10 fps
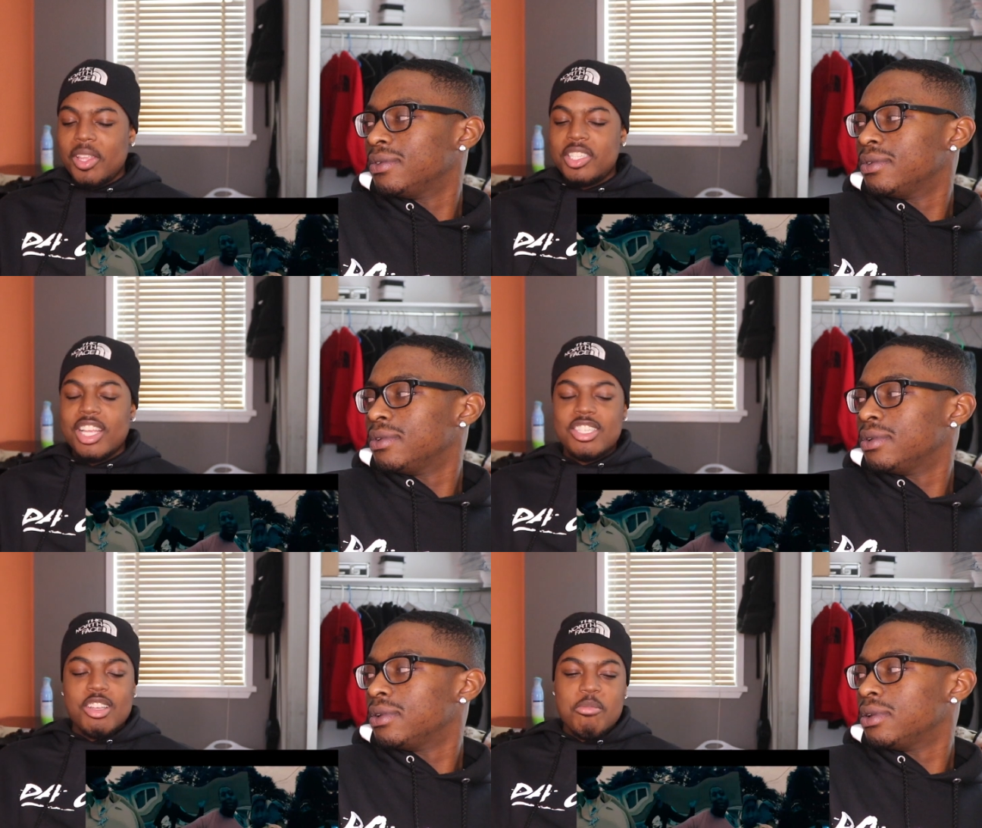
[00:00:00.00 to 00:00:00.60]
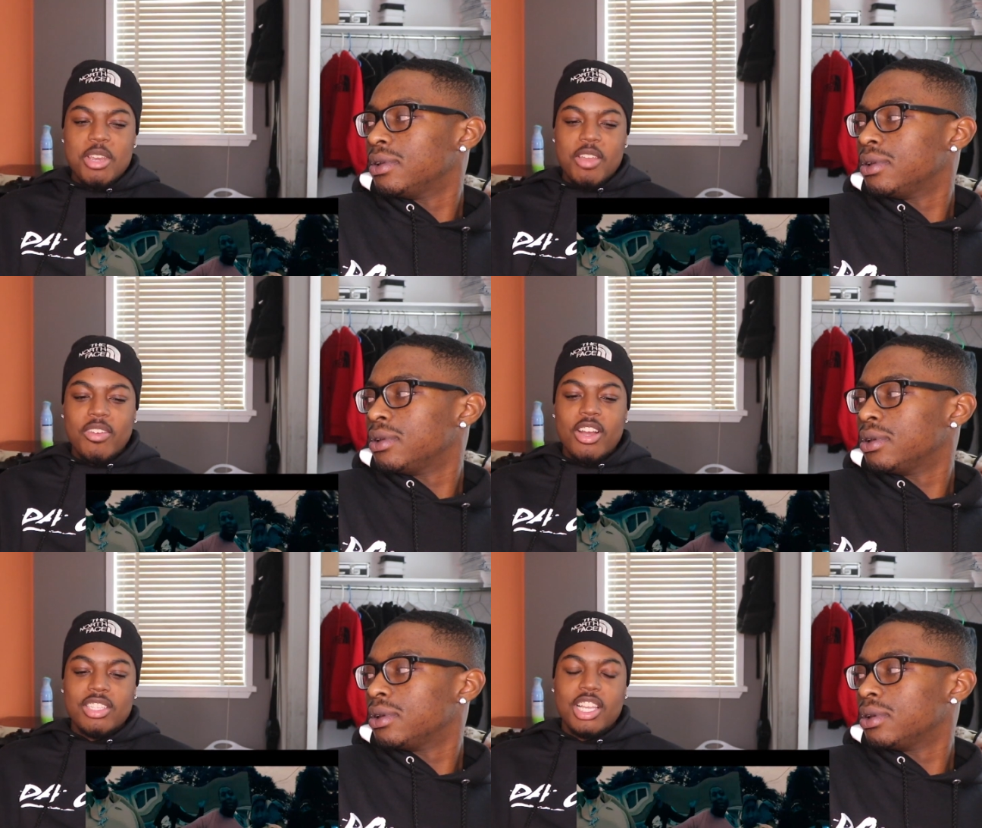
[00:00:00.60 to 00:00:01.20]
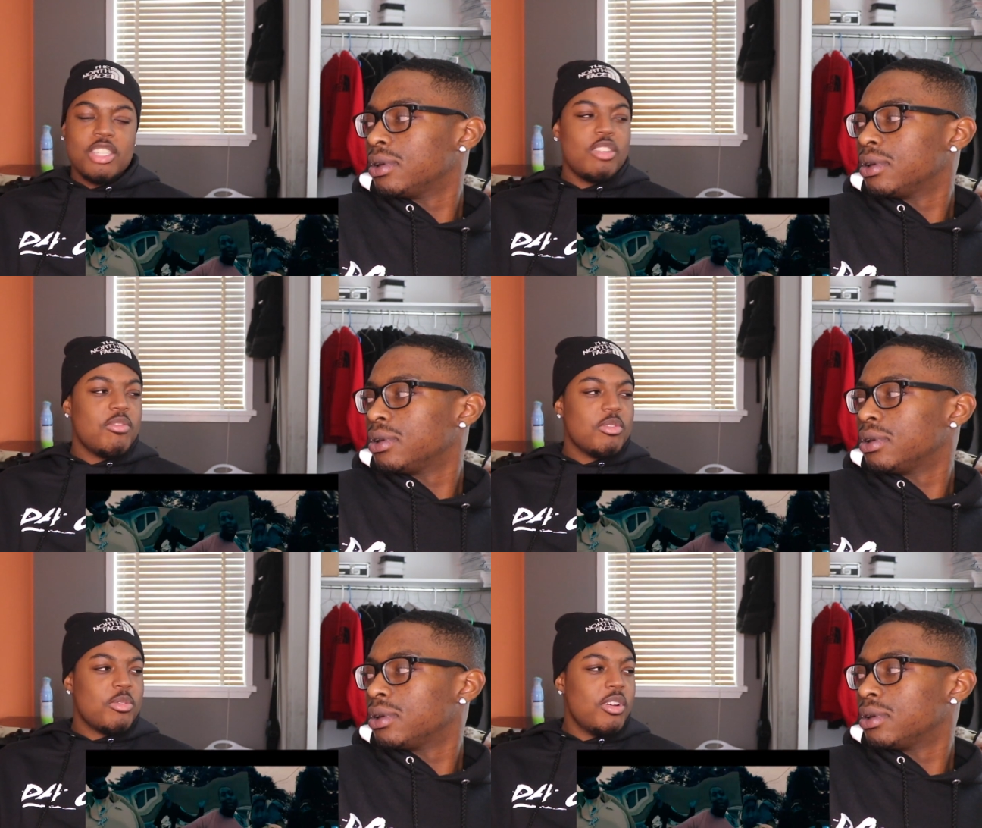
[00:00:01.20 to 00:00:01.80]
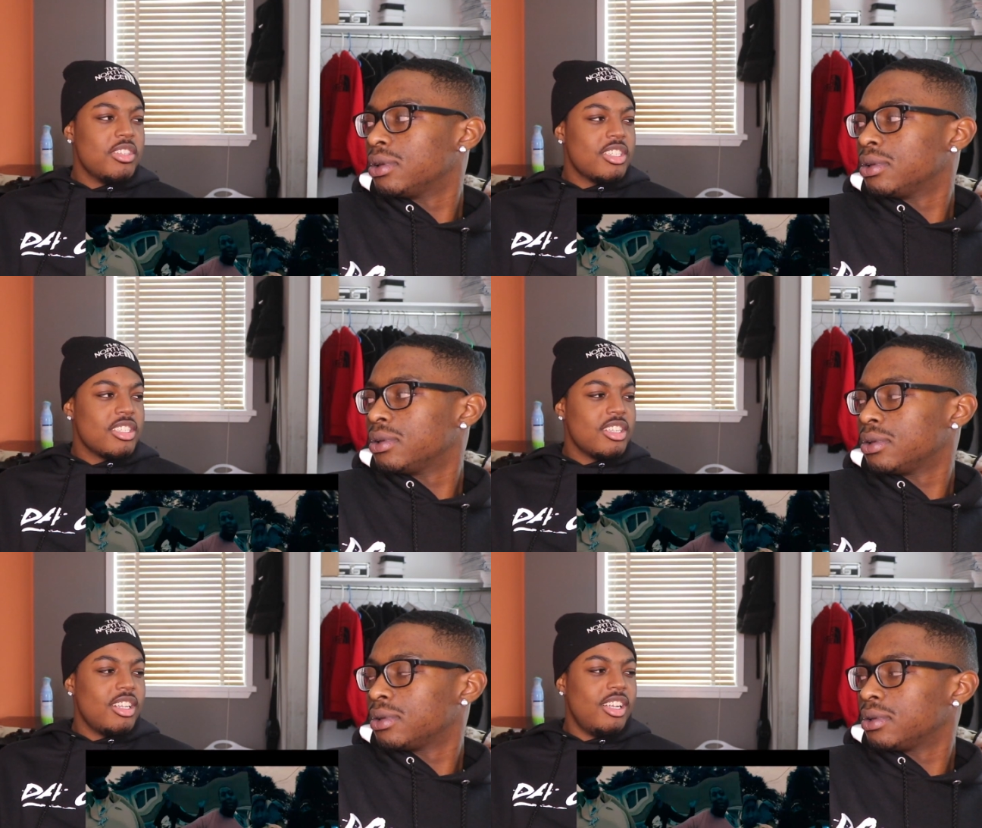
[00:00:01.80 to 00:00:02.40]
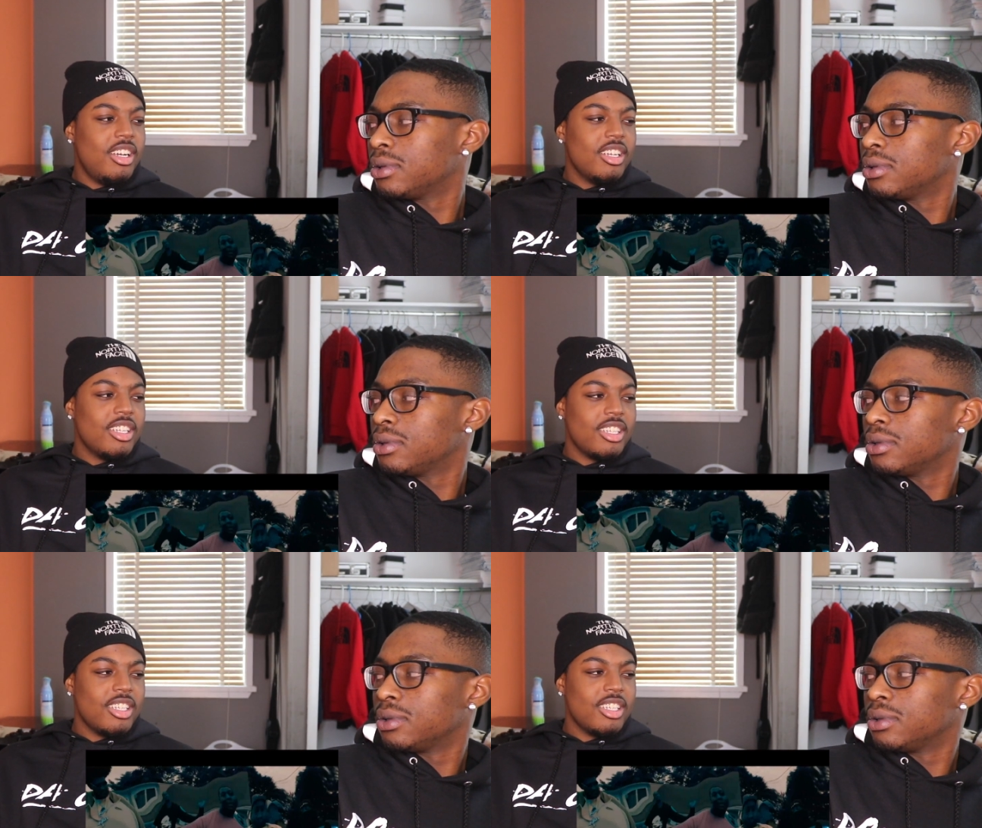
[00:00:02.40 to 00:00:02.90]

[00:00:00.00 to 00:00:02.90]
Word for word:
Speaker 1: We said so many rounds I can shoot from 12 to 6 o'clock.